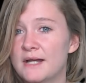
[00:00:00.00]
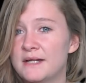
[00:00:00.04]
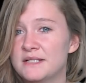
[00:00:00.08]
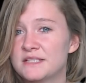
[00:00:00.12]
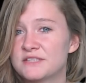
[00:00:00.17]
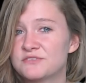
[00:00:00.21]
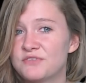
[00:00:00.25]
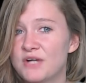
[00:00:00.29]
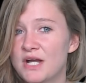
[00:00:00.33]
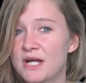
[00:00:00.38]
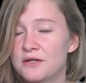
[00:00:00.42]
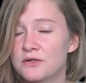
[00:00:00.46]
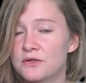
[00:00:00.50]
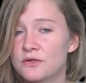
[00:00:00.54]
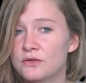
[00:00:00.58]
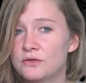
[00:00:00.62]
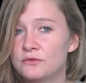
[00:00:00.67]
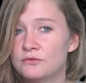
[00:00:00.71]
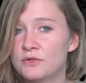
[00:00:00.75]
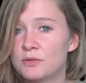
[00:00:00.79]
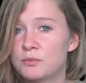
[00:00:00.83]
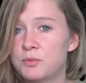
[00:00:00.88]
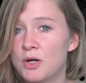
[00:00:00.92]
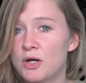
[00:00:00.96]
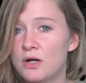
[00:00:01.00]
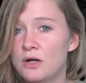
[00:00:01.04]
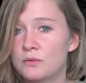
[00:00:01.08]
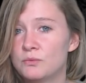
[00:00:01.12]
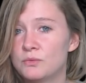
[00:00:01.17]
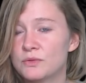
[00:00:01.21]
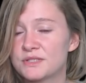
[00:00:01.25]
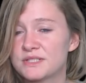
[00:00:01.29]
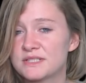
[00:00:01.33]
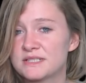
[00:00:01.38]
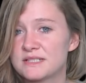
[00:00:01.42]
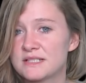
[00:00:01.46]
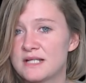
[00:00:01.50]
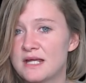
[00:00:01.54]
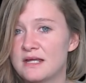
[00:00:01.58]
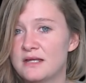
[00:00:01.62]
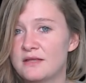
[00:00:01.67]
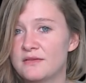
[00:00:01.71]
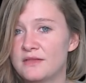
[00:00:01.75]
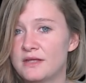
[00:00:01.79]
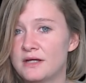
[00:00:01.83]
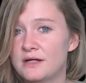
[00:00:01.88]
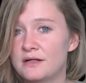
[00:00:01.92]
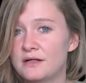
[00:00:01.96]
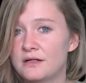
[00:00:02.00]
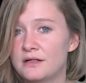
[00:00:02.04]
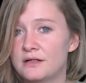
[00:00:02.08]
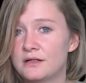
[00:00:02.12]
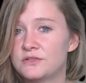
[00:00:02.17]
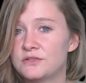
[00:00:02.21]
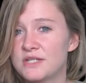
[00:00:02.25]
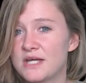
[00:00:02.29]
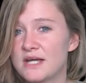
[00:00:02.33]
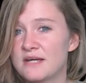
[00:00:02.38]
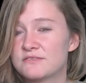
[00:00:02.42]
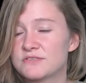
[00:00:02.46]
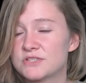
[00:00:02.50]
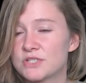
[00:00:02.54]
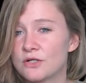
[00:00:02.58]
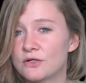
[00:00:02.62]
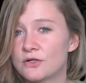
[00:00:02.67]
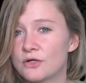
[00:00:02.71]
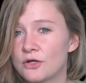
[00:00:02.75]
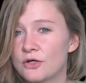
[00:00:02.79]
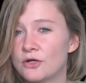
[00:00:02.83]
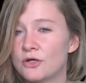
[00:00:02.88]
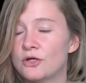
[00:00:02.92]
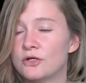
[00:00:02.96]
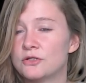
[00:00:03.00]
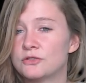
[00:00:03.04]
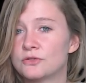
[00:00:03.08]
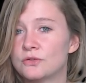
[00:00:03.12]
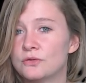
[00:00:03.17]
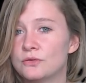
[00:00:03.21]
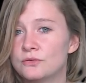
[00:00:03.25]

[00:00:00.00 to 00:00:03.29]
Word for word: and his final report would say that the deaths occurred